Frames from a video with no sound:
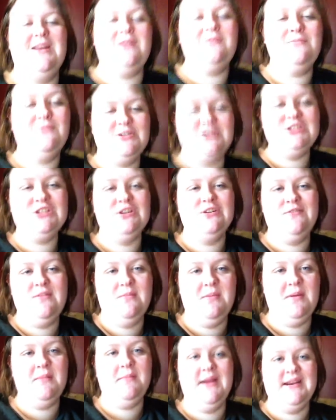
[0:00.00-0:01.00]
in my
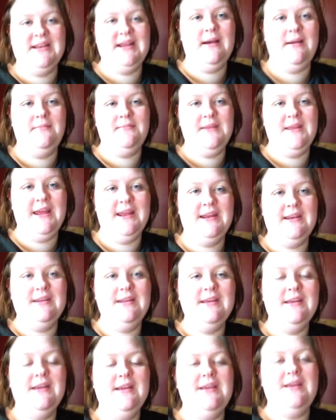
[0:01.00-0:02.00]
favorites, but I felt it
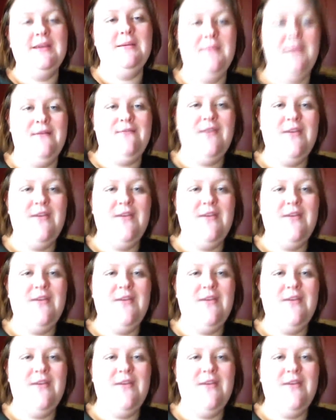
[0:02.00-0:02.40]
only fair.